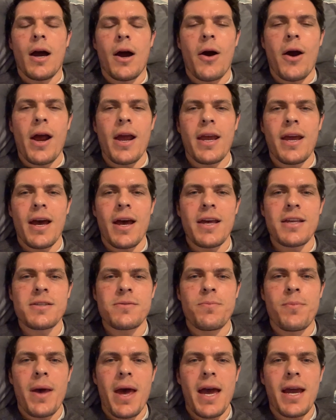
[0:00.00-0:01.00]
All right,
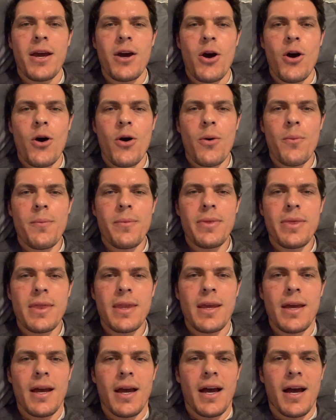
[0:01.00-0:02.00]
guys, back home.
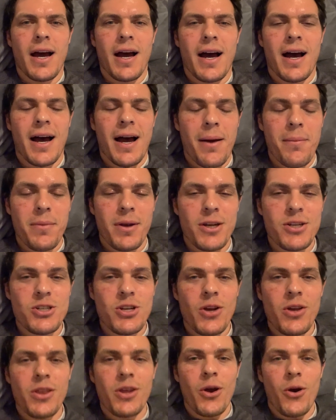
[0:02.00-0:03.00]
I'm going to
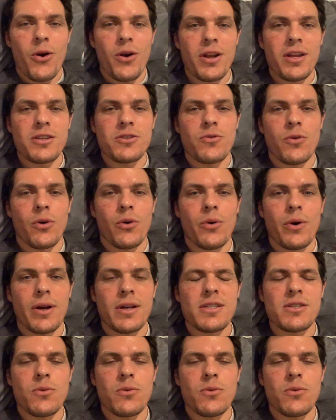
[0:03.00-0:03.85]
show you the earnings real quick.